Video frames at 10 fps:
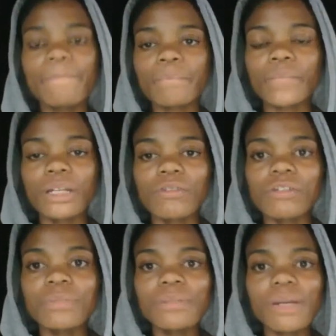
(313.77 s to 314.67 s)
it will
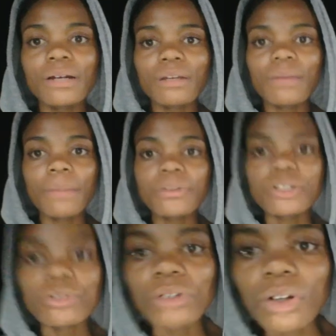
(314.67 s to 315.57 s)
be mapped
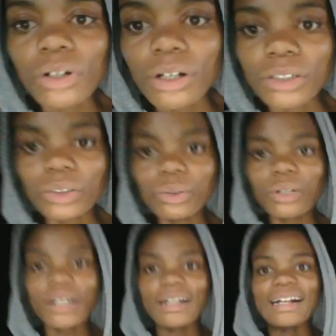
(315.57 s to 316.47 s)
to
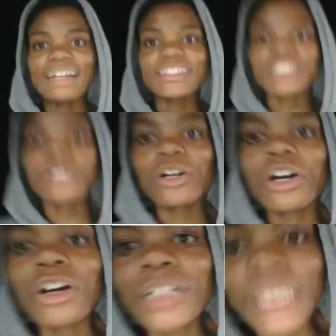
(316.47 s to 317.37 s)
an entity called the